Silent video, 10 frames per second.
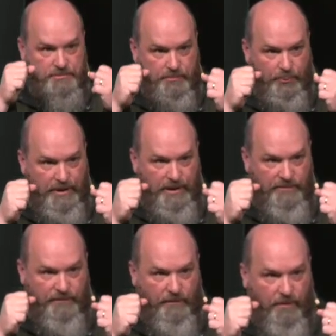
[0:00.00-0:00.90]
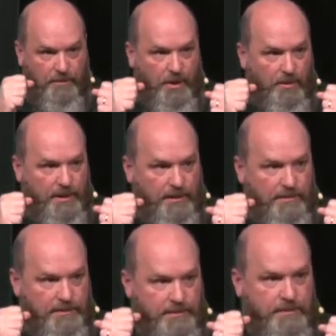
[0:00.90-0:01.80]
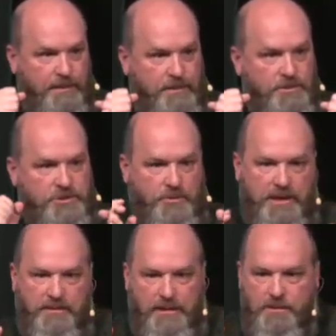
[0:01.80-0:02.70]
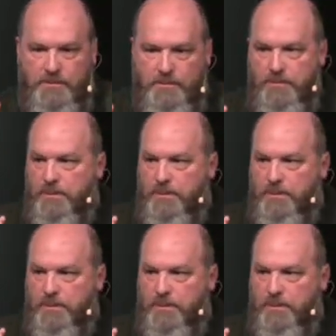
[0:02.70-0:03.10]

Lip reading: breathe for a moment so that then